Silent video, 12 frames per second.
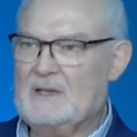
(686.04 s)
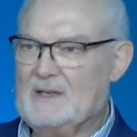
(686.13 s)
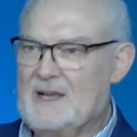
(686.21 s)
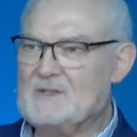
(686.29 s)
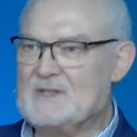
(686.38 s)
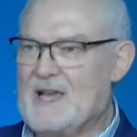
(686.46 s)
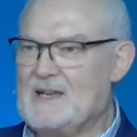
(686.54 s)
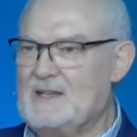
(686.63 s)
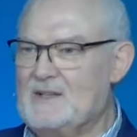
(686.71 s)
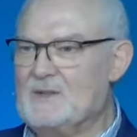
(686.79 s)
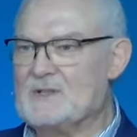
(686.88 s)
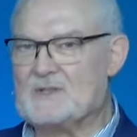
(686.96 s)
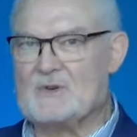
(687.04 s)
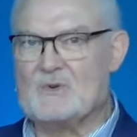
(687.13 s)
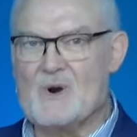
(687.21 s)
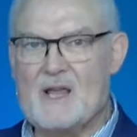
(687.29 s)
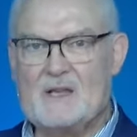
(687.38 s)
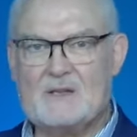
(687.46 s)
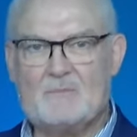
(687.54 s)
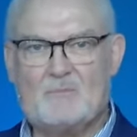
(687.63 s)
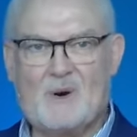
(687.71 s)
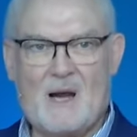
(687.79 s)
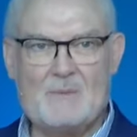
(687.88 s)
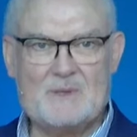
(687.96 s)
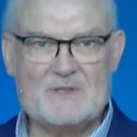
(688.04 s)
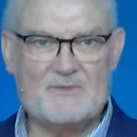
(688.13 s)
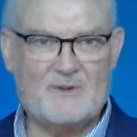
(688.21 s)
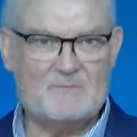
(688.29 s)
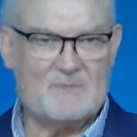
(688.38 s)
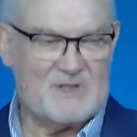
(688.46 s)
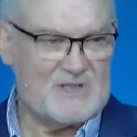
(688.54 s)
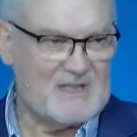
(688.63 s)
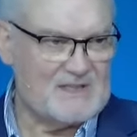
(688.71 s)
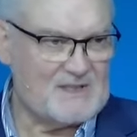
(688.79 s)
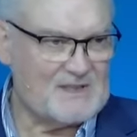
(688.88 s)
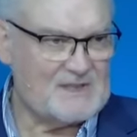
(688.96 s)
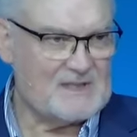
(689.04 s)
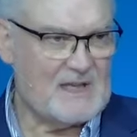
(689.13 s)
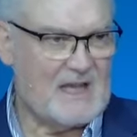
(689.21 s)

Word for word: Now, sadly, this great promise from Jesus